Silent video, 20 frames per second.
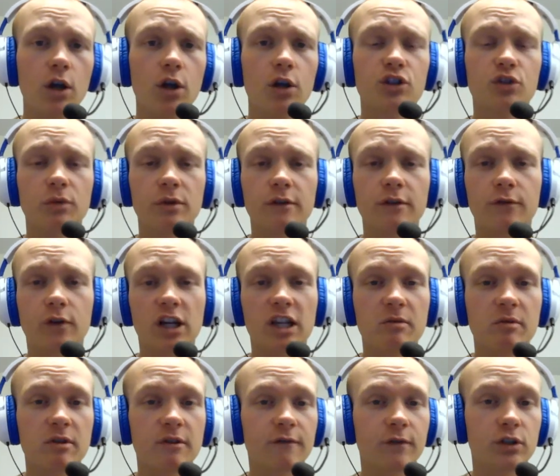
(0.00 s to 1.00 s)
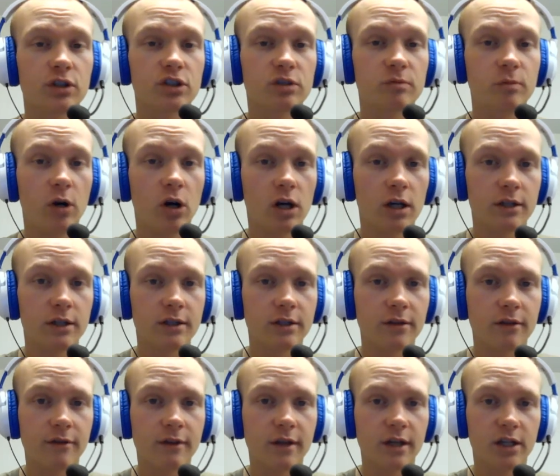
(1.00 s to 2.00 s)
So when the Froghemoth first spawned,
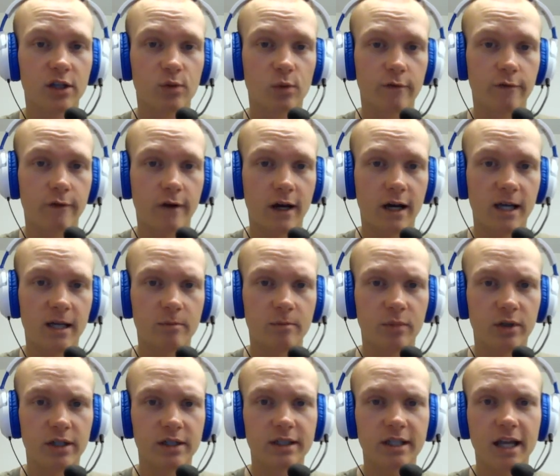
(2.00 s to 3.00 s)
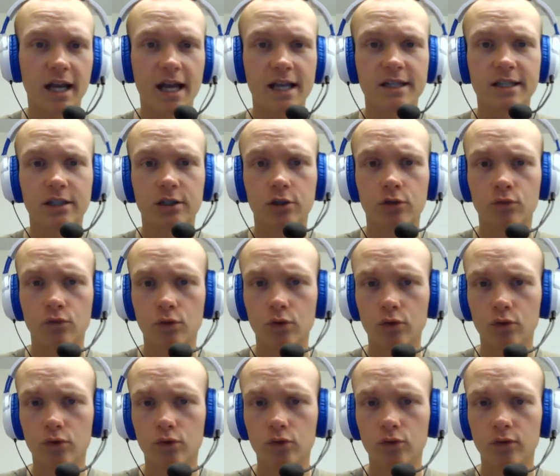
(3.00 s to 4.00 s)
things were fine, but as it
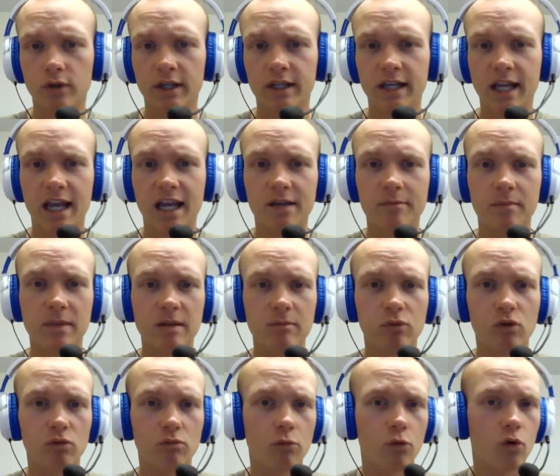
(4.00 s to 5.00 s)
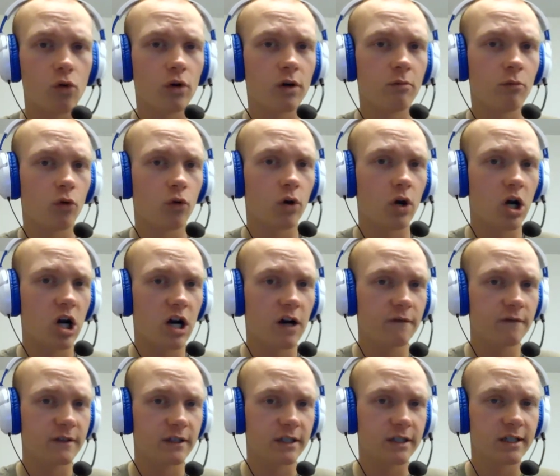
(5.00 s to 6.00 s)
grew, it ate people more and more
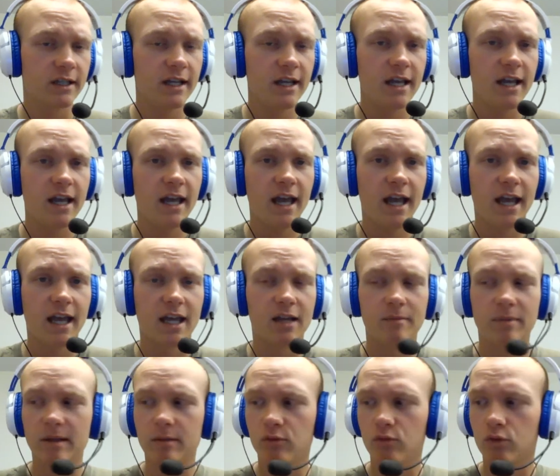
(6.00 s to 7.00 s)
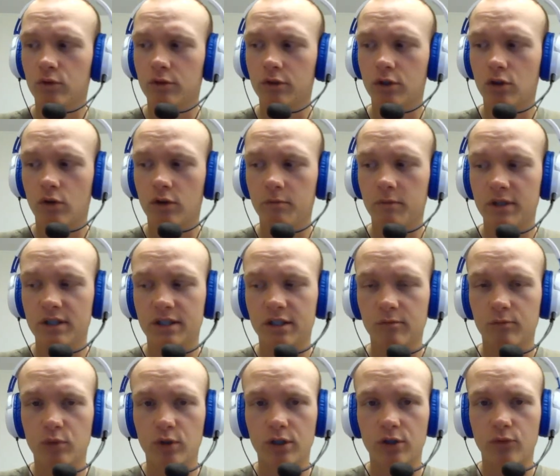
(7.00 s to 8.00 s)
often, and people were going
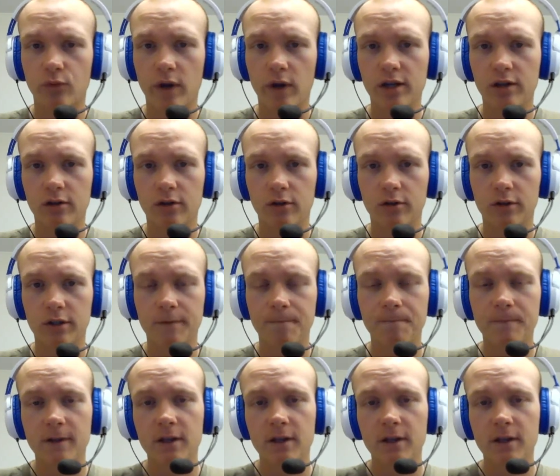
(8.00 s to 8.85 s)
missing pretty regularly.